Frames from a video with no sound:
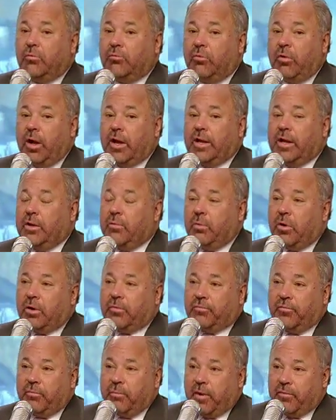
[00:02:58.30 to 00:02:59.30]
Right. He worked
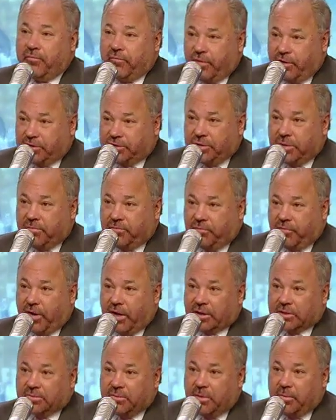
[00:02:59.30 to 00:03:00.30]
for my friend Jim
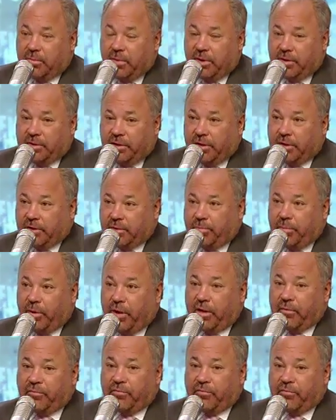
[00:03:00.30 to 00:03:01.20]
Fox. Remember my departed